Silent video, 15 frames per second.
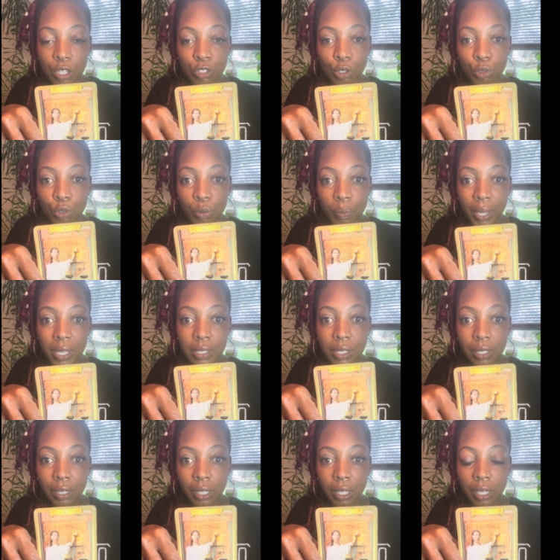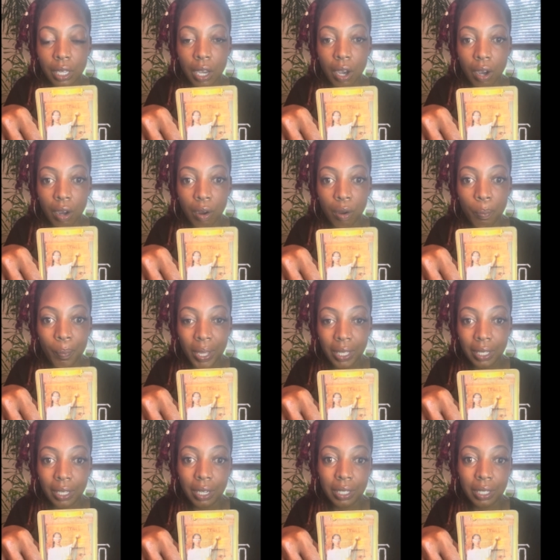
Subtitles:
So you basically are making